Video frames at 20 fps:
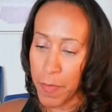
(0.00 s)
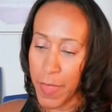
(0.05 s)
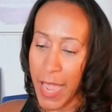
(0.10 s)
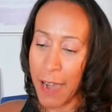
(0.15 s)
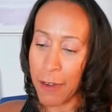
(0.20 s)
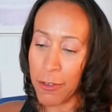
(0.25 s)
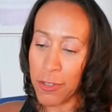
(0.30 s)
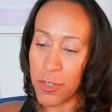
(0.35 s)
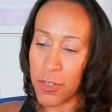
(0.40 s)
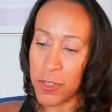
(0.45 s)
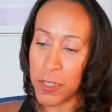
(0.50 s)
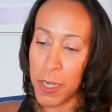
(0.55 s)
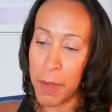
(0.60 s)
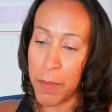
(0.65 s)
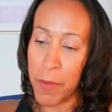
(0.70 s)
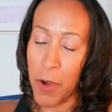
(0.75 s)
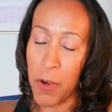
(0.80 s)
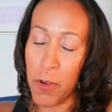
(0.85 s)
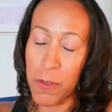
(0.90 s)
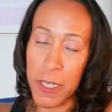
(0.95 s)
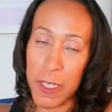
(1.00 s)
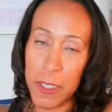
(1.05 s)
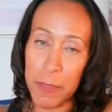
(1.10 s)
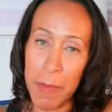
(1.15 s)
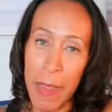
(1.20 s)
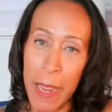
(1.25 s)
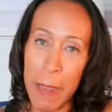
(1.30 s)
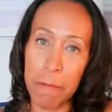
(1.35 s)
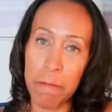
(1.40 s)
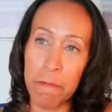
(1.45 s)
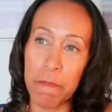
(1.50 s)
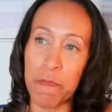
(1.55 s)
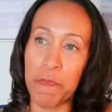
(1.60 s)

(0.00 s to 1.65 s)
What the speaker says: I was going to stomp a hole in this man.